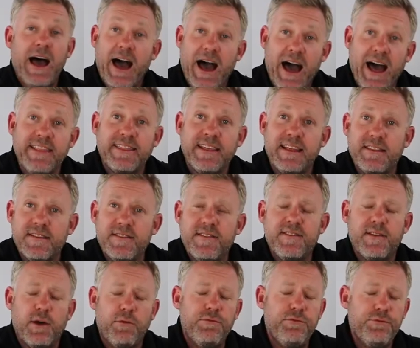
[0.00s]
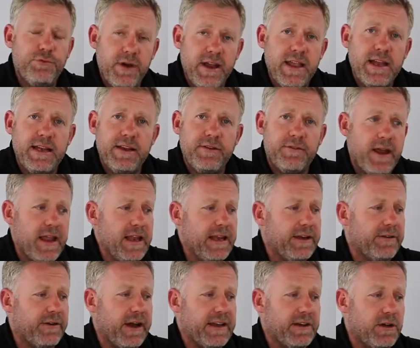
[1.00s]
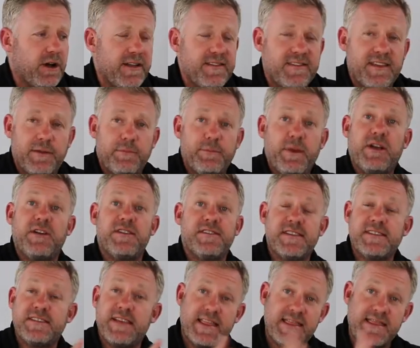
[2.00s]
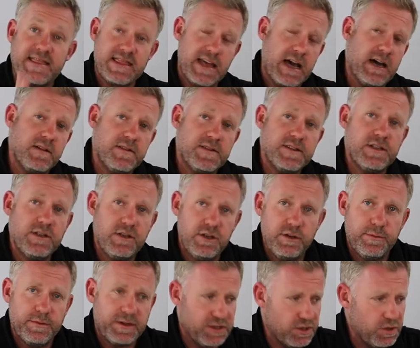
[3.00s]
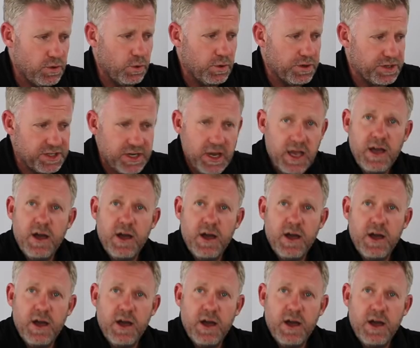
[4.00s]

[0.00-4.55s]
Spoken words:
I think this is a really, really great concept because it's a 1000 lumen torch